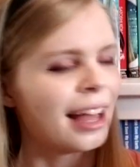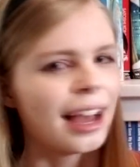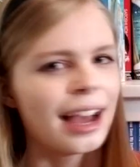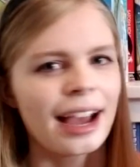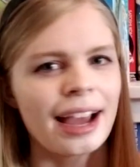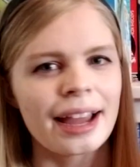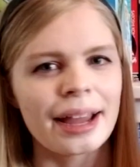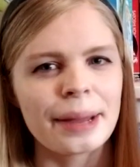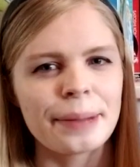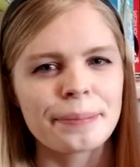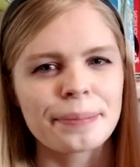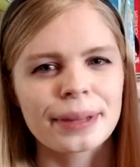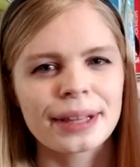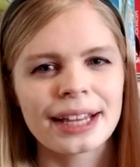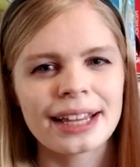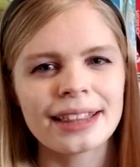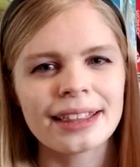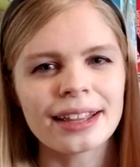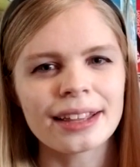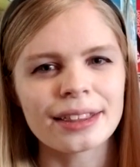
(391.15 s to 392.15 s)
I
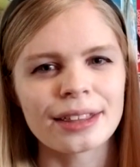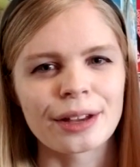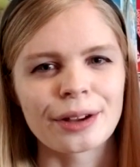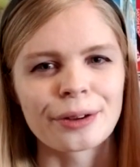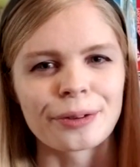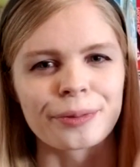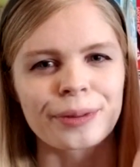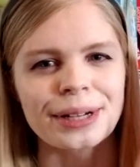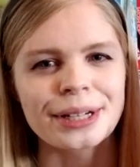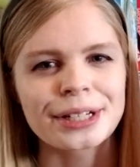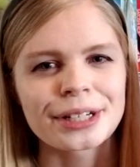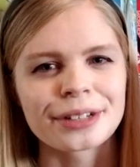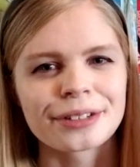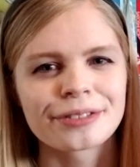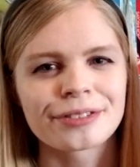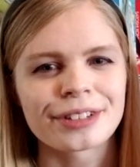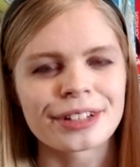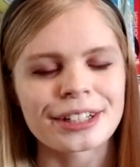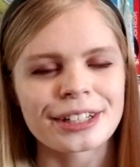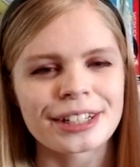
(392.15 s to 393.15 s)
played like the original
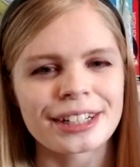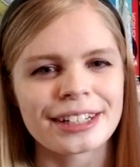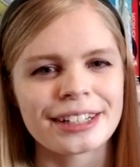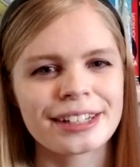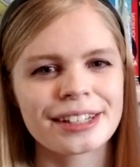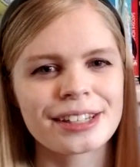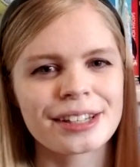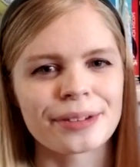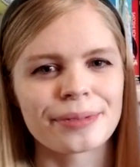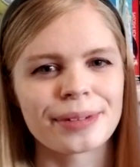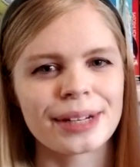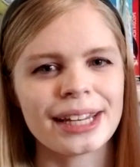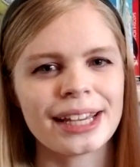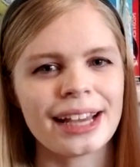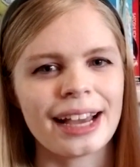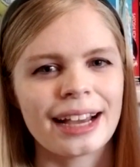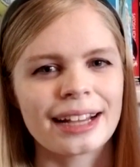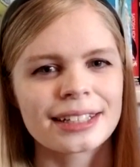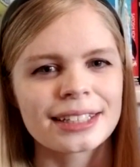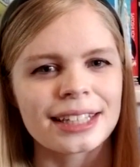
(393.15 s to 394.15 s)
version, so we didn't
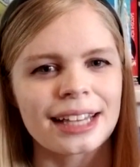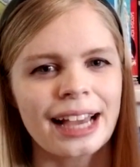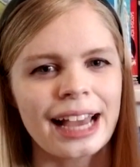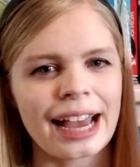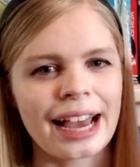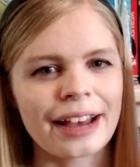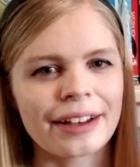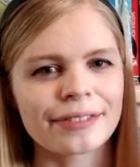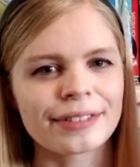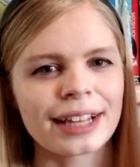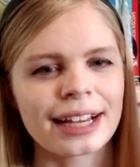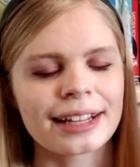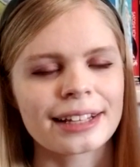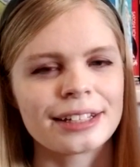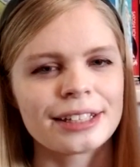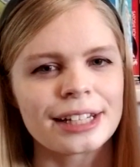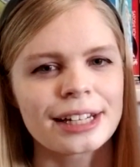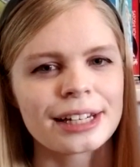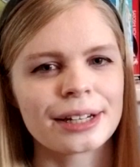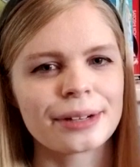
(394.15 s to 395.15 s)
actually have like
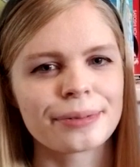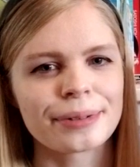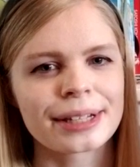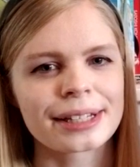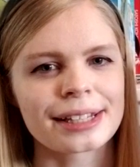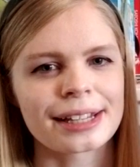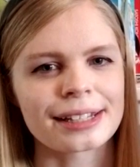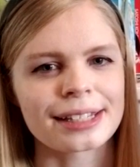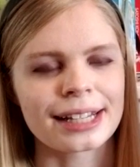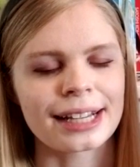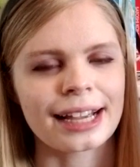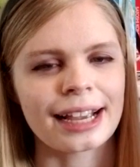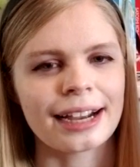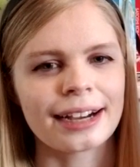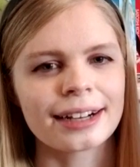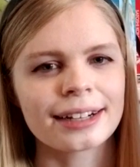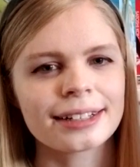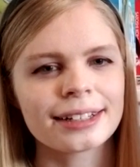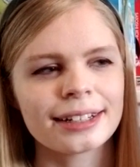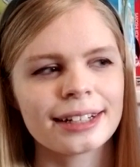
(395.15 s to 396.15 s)
Genie Whiz as a
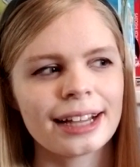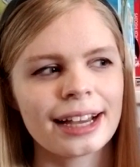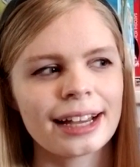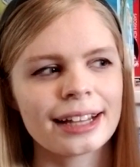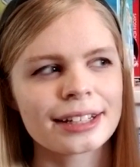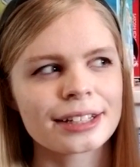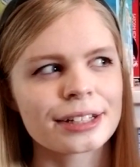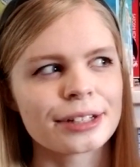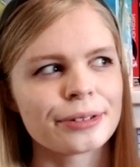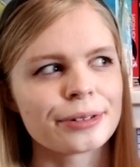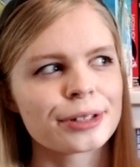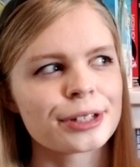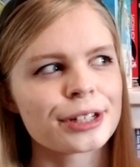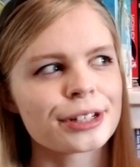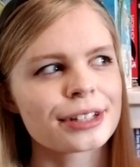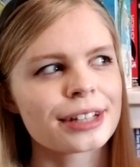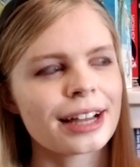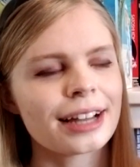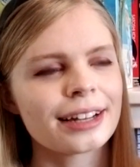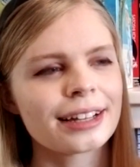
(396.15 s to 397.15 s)
character yet. She was
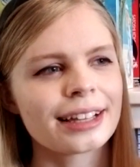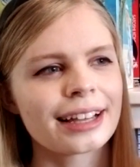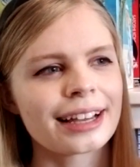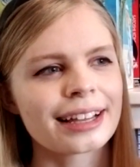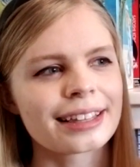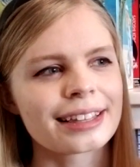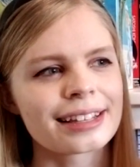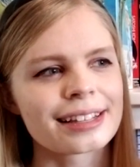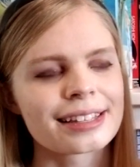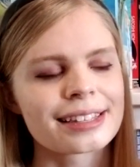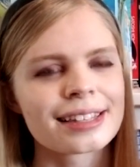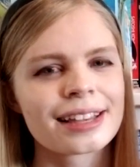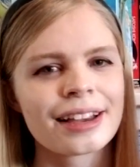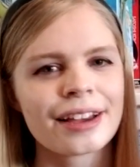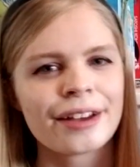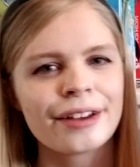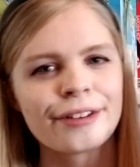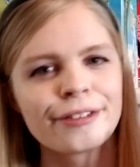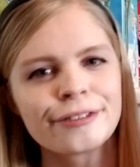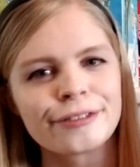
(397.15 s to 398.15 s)
just kind of like this
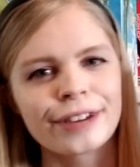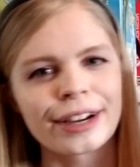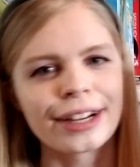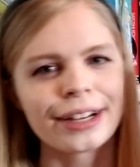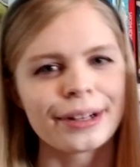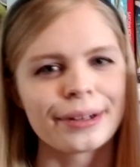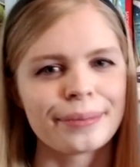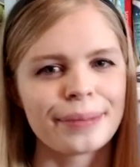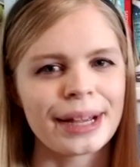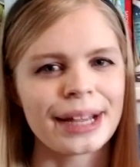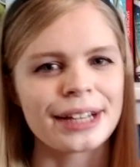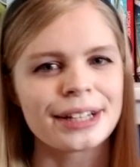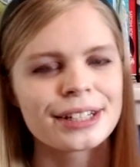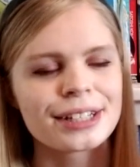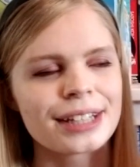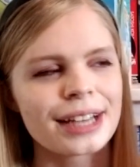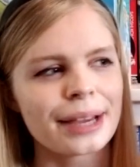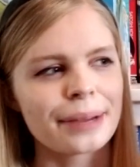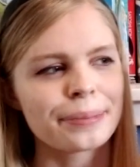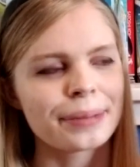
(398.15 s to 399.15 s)
fire mage
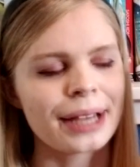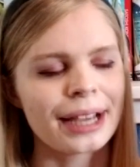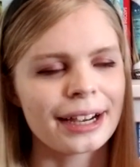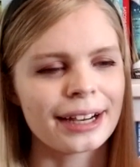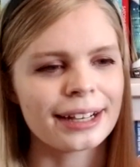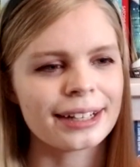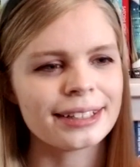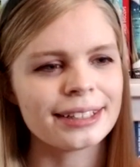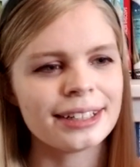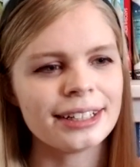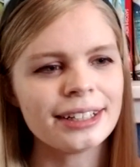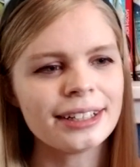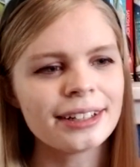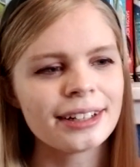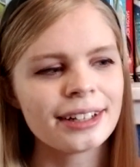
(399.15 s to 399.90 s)
type character.